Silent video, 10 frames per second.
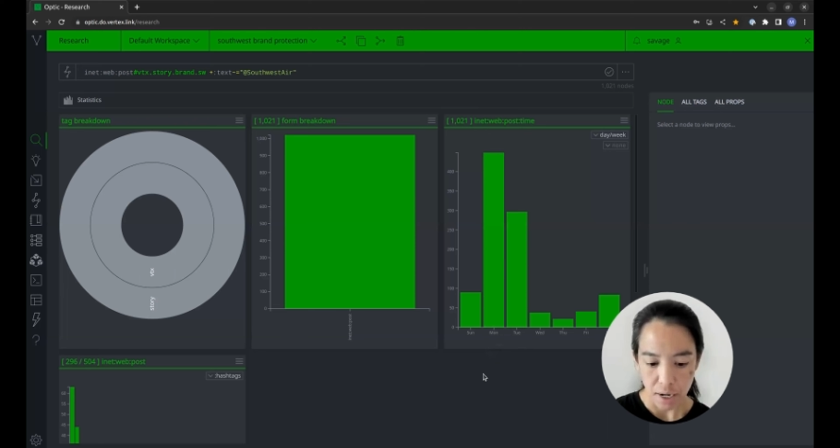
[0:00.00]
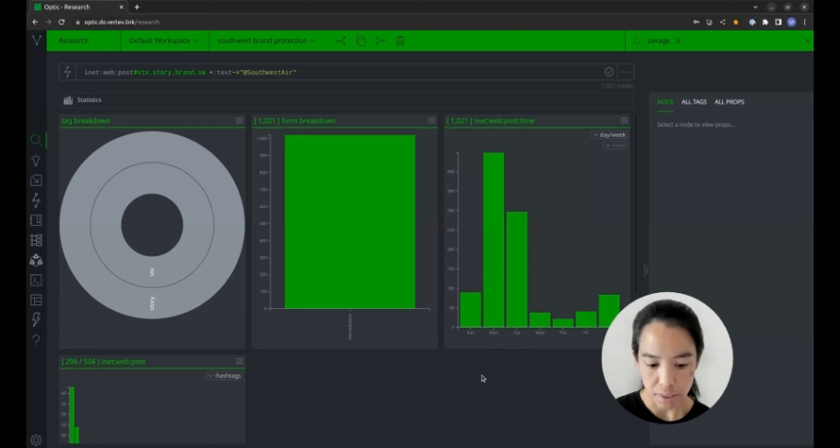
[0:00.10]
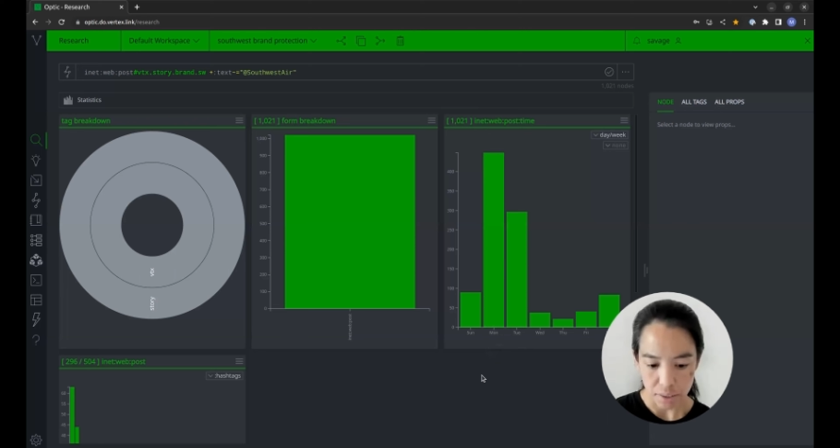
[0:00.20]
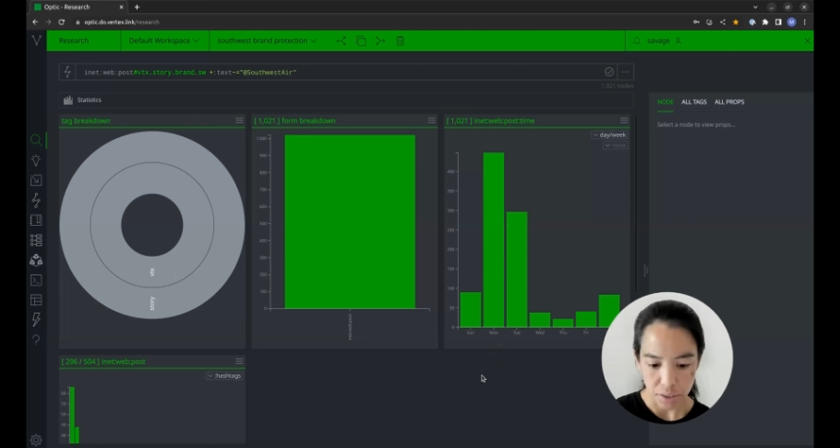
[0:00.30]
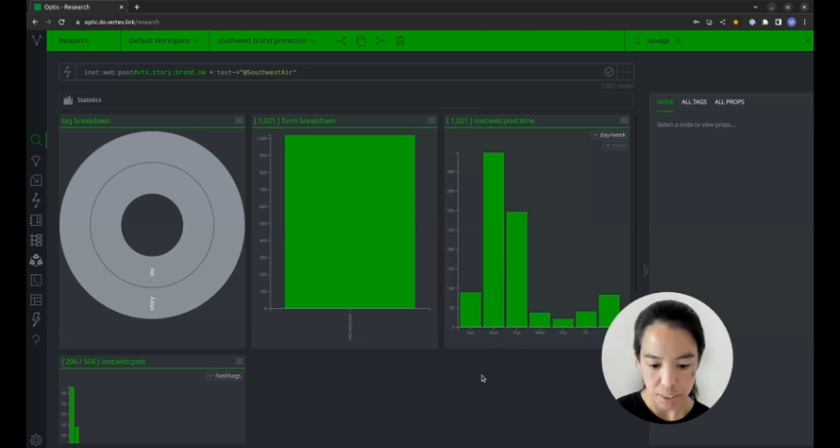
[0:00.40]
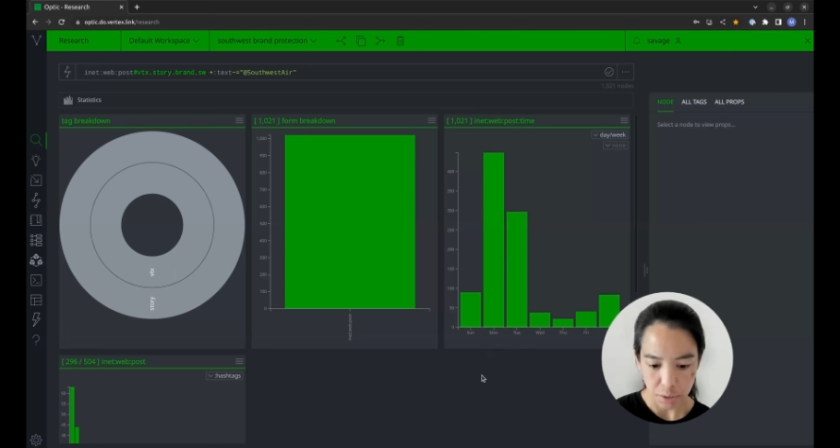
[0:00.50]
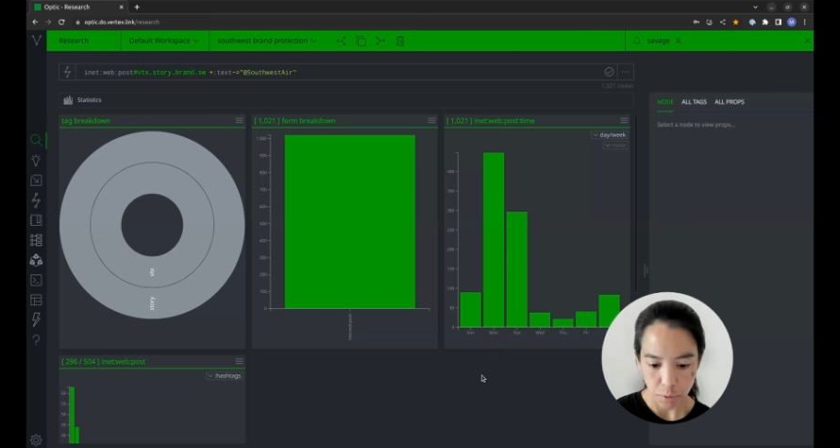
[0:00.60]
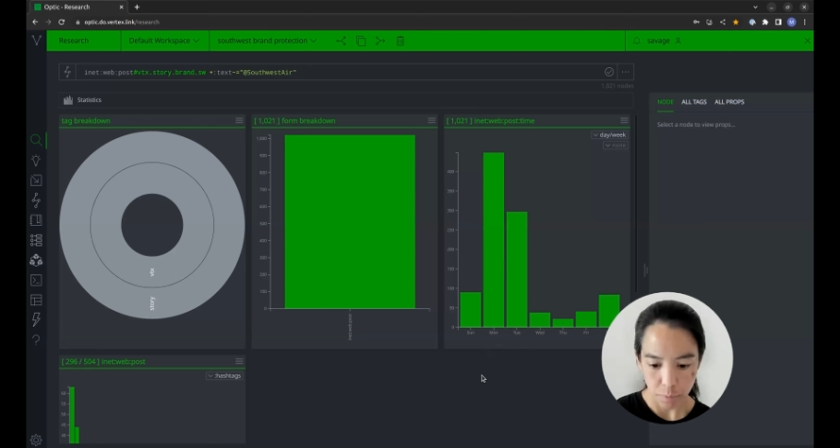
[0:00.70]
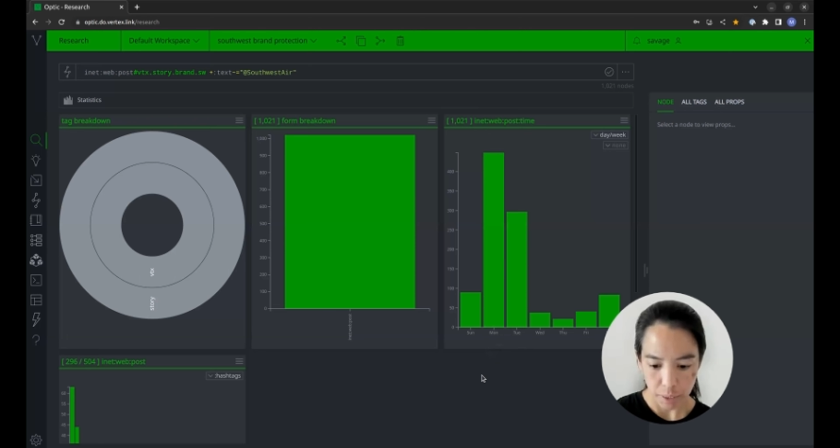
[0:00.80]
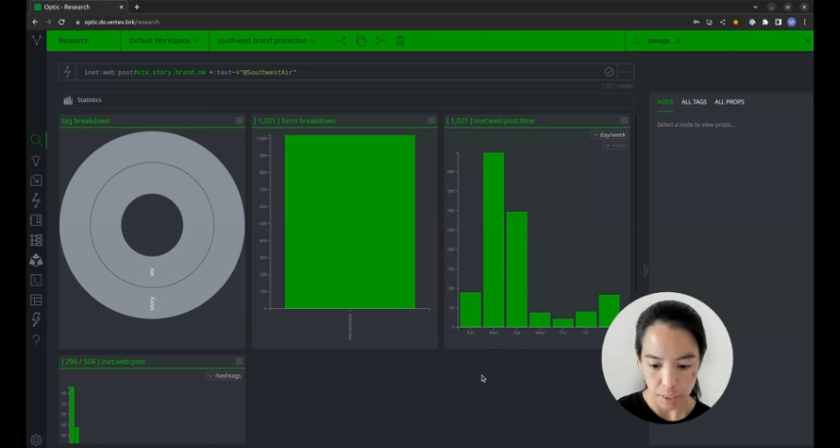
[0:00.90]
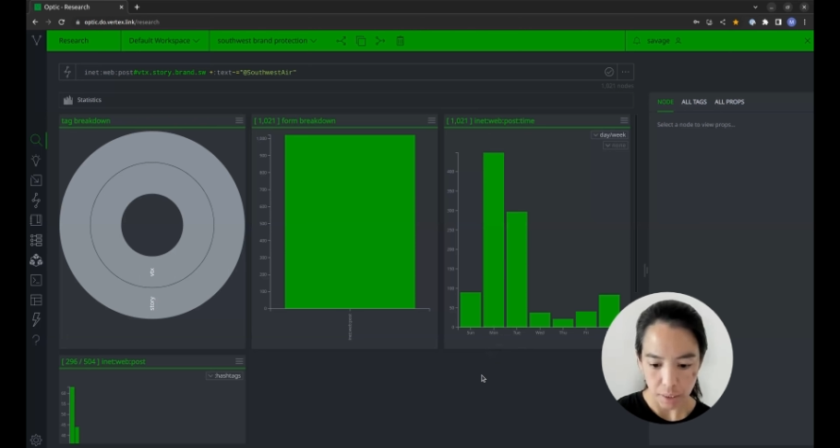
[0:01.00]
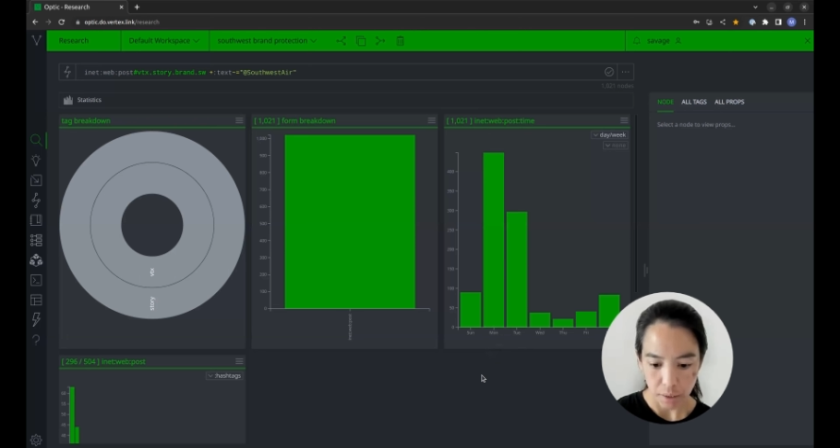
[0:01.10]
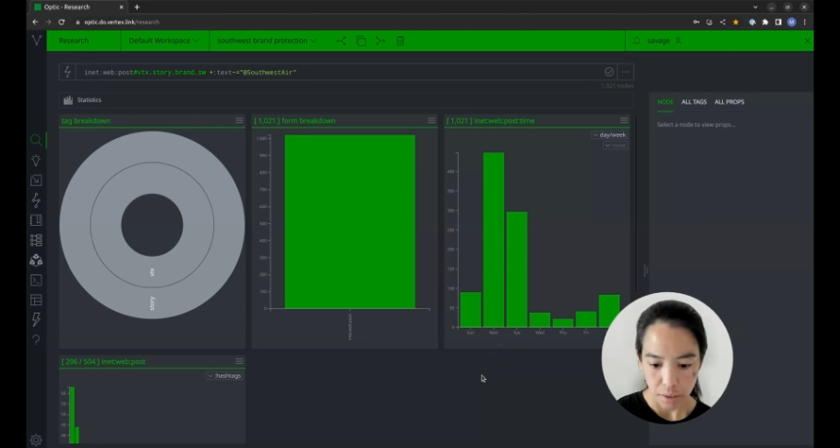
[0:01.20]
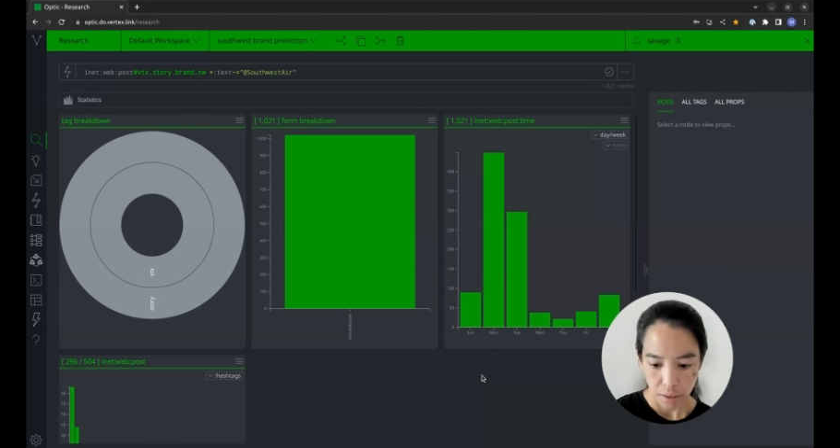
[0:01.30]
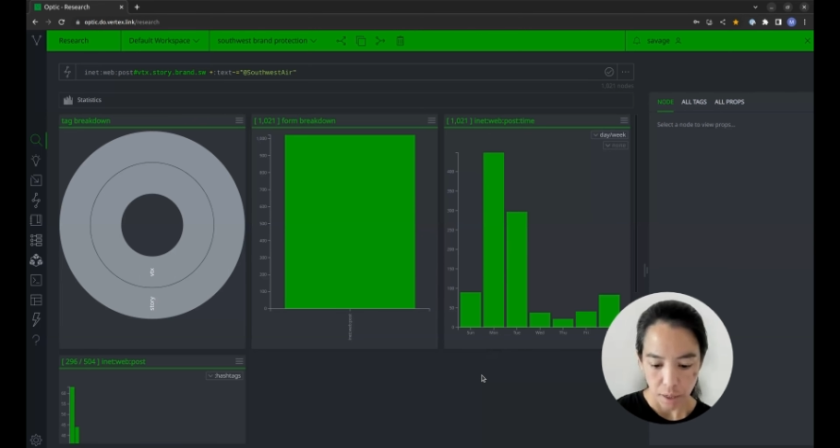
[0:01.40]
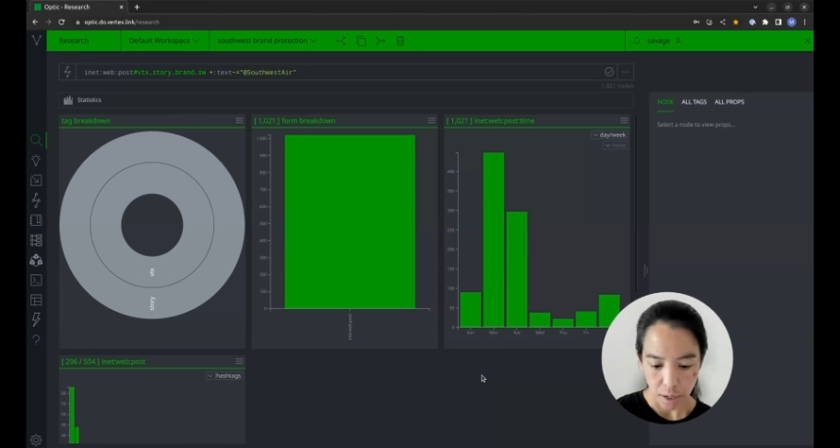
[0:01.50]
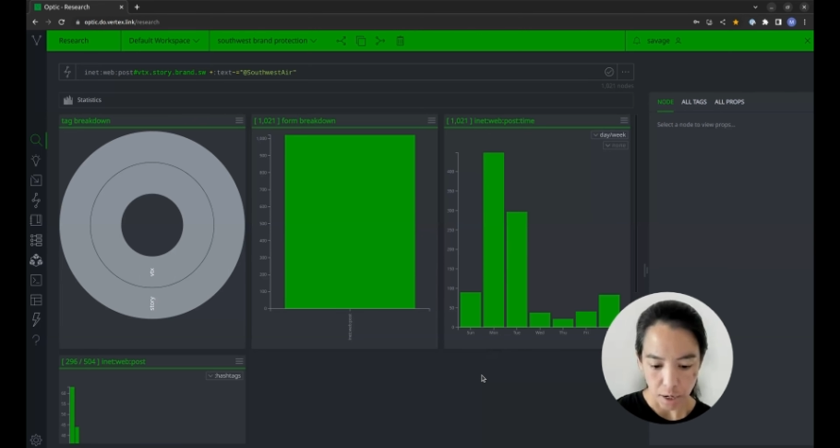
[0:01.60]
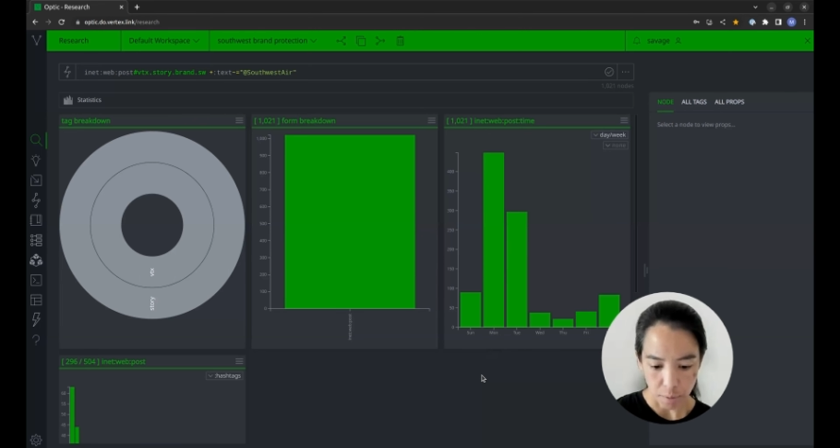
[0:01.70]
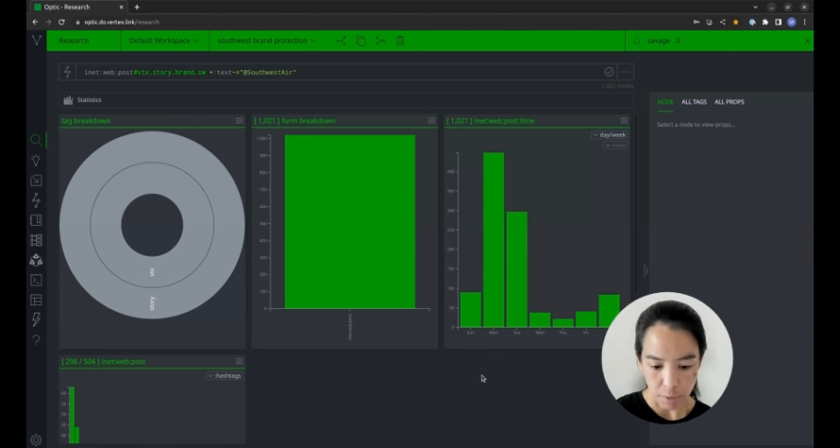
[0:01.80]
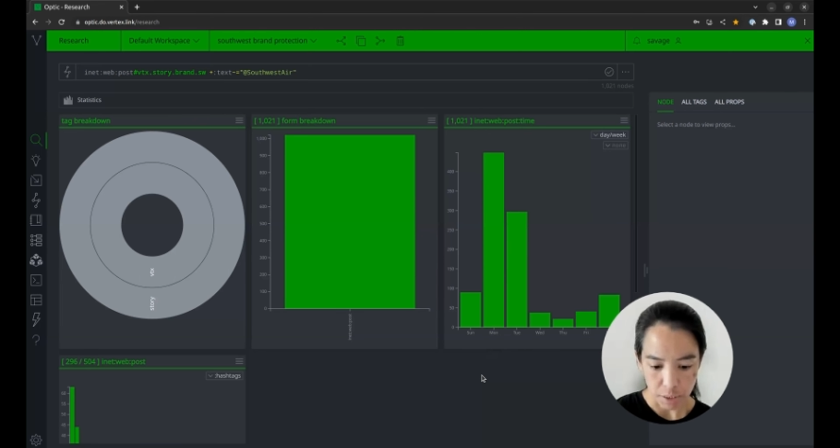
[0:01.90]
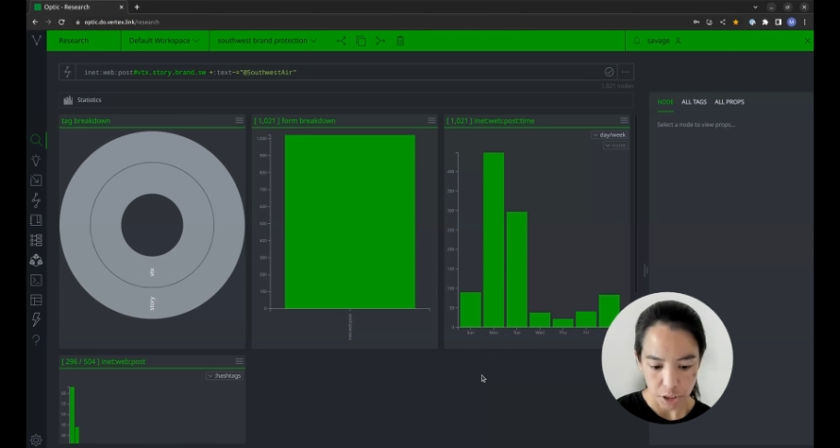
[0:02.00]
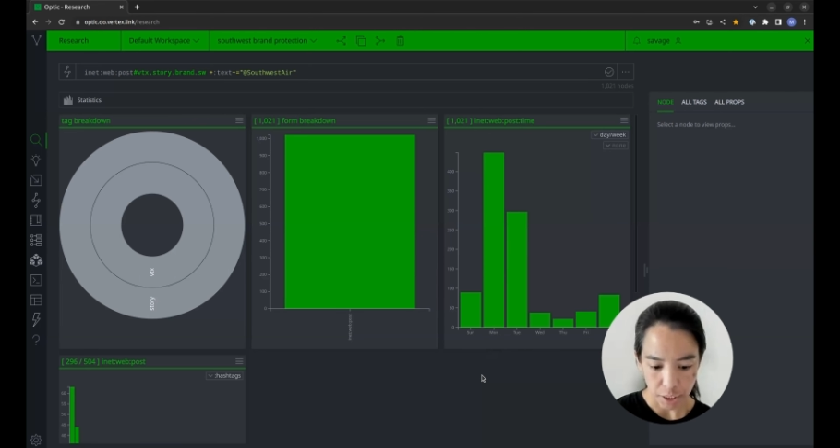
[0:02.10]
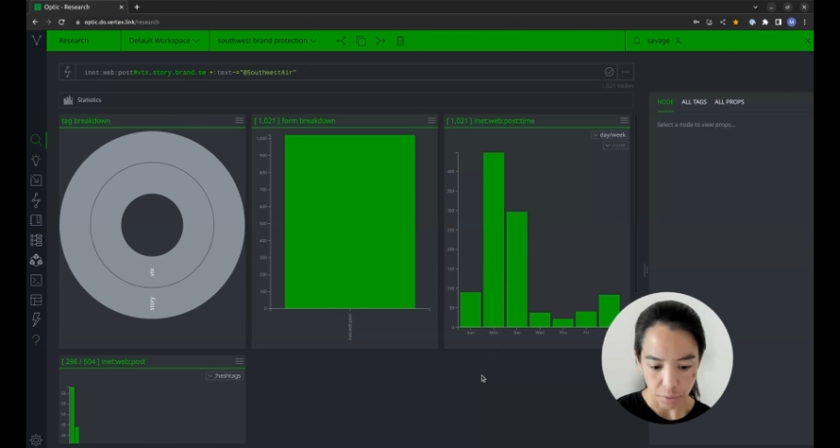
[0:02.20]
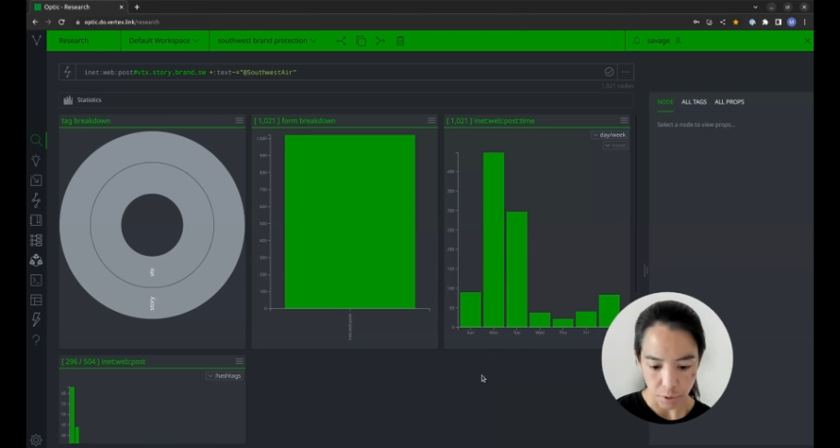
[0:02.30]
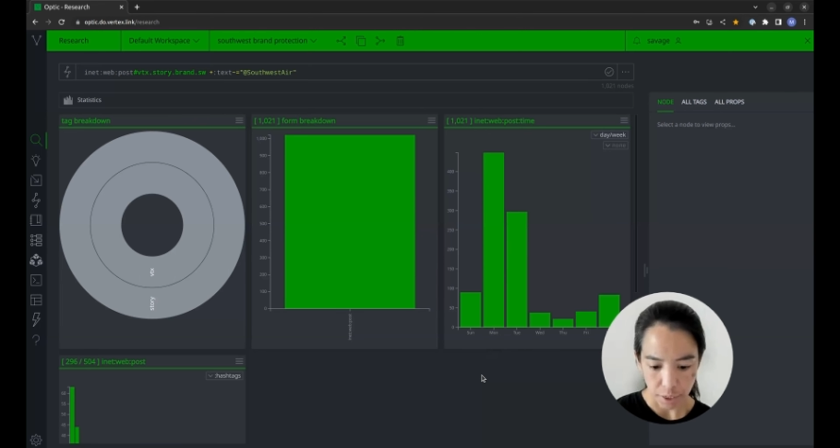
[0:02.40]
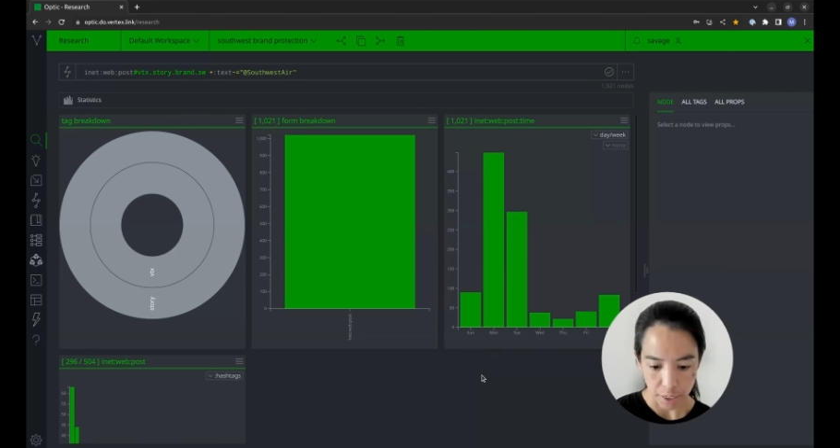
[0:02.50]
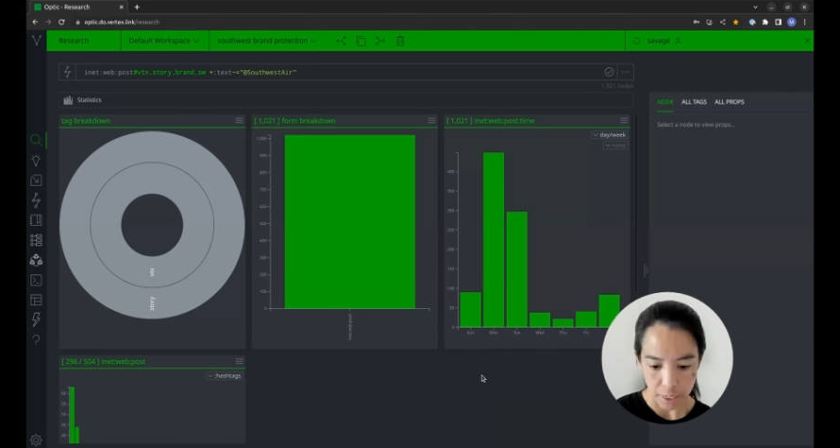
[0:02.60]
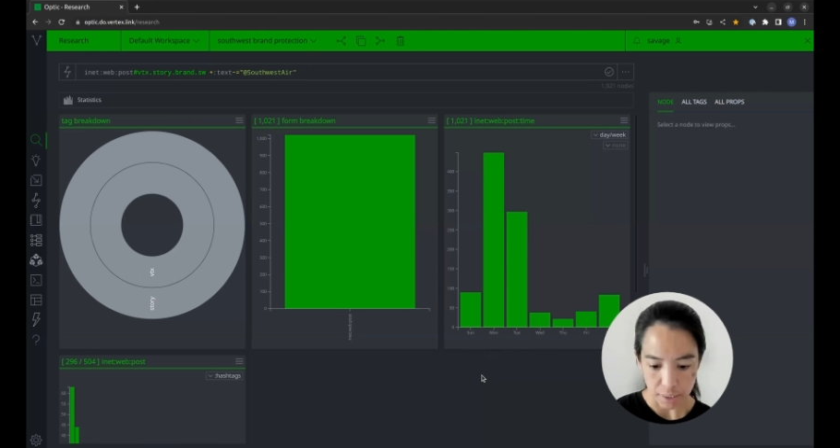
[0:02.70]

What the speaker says: So this would be January